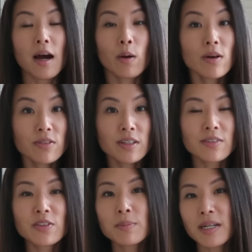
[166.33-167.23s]
However,
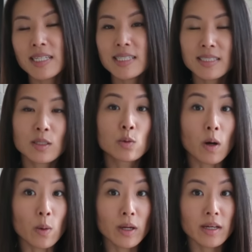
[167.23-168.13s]
if your money isn't
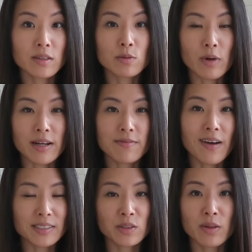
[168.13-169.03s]
growing at a rate
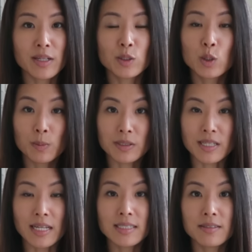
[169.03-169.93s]
faster than
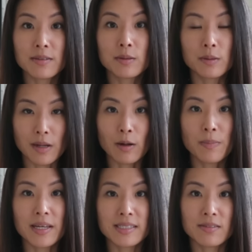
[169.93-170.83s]
2% to
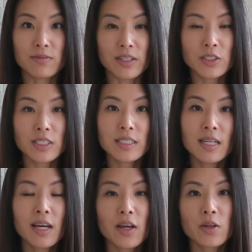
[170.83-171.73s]
outpace inflation,
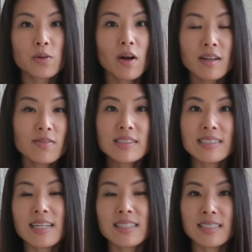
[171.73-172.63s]
you're not even
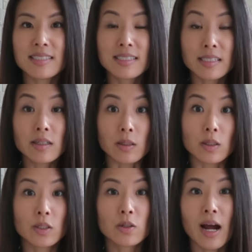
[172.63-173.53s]
standing
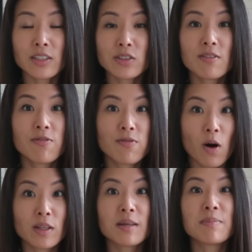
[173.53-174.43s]
still. You're actually
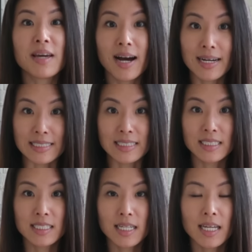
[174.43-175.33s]
falling
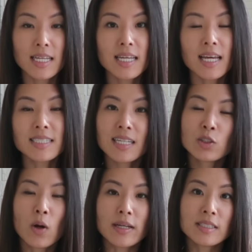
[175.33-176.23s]
behind. It's like
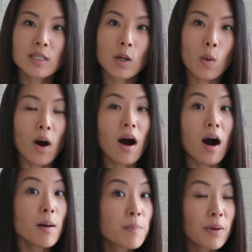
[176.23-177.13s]
trying to go
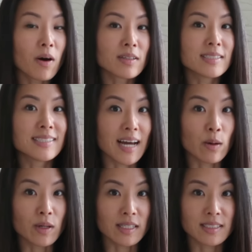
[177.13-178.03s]
up on a
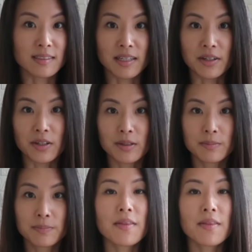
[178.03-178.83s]
down escalator.